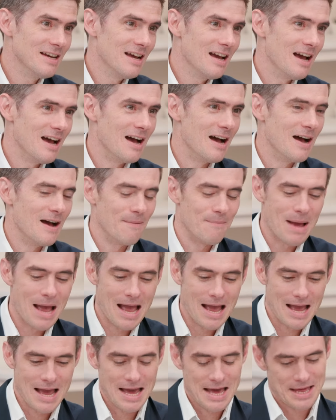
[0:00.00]

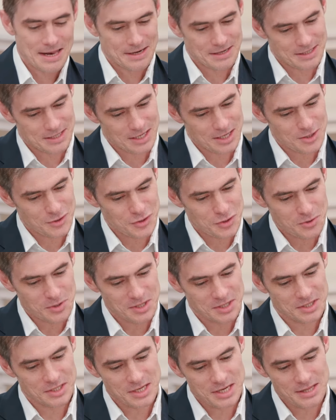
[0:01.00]
And you
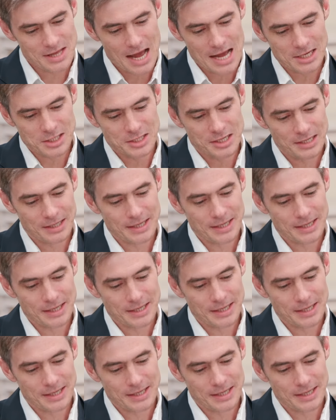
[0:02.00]
can see that actually